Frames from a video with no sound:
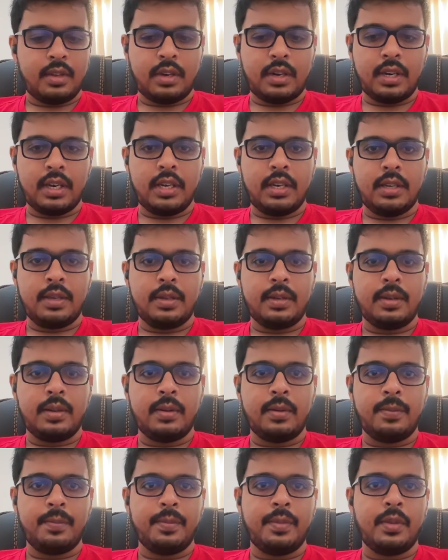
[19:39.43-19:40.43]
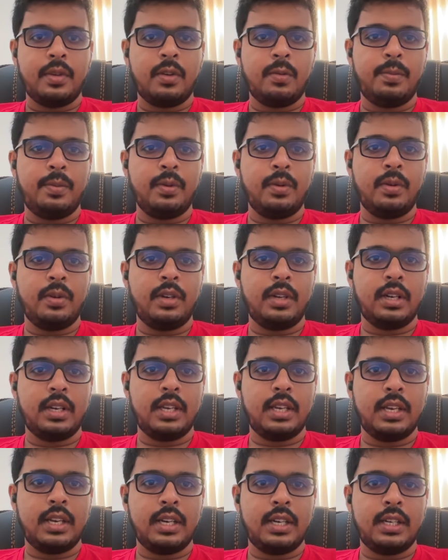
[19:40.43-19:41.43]
right? Hope you got a
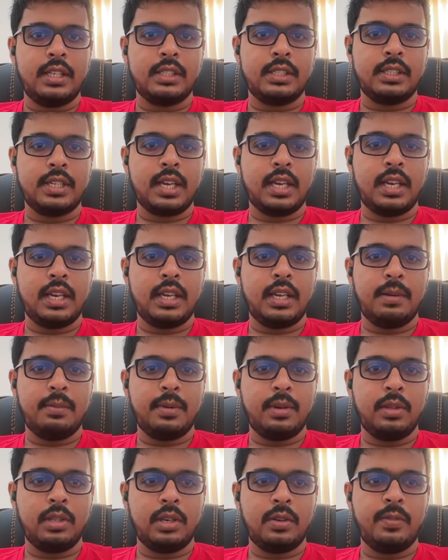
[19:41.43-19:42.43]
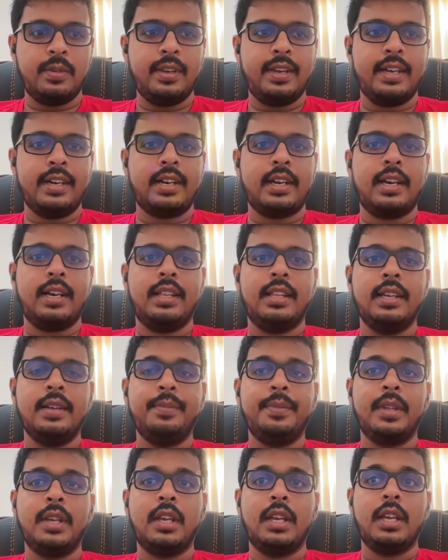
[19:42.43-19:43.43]
clear understanding about how we can write the
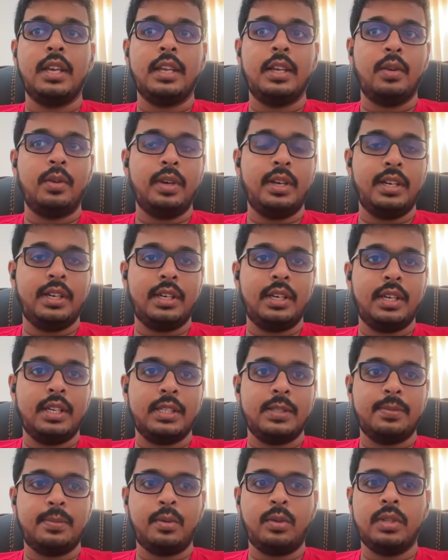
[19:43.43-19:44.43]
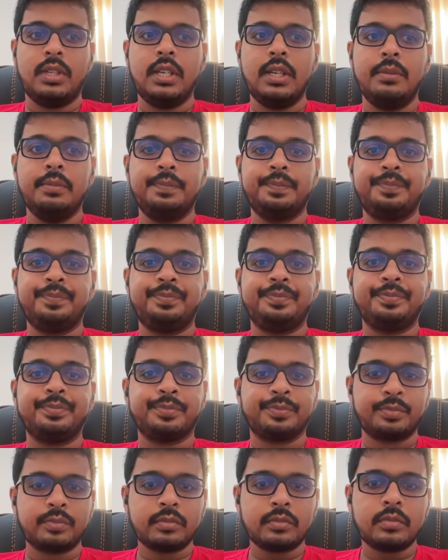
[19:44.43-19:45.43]
unit test for the
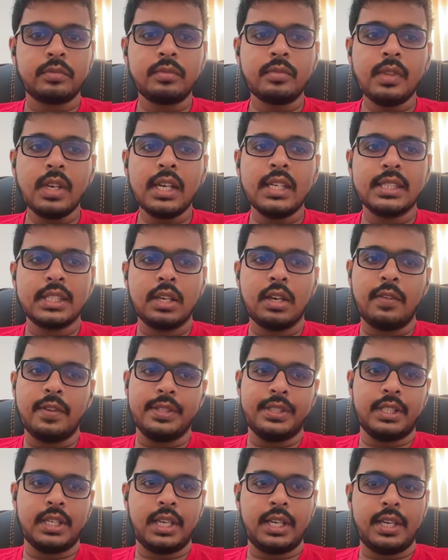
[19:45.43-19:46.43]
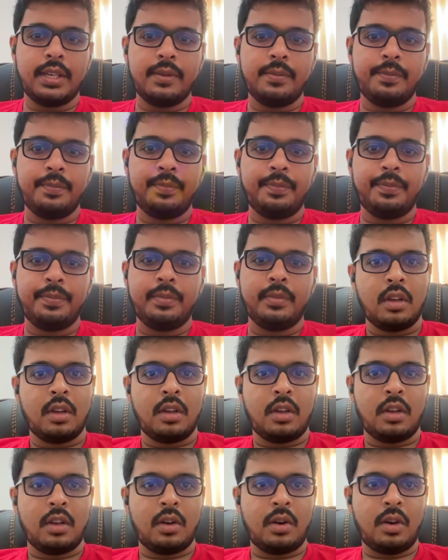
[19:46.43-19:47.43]
service layer.
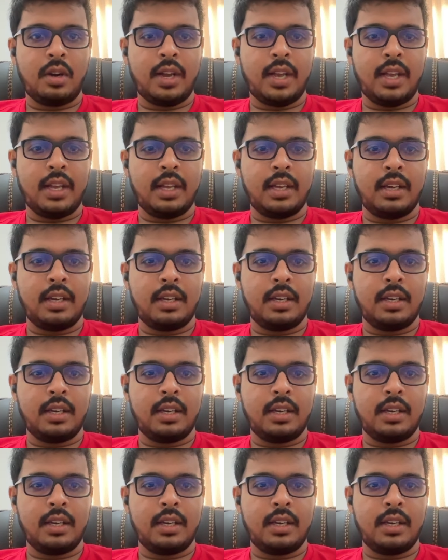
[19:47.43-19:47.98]
Okay,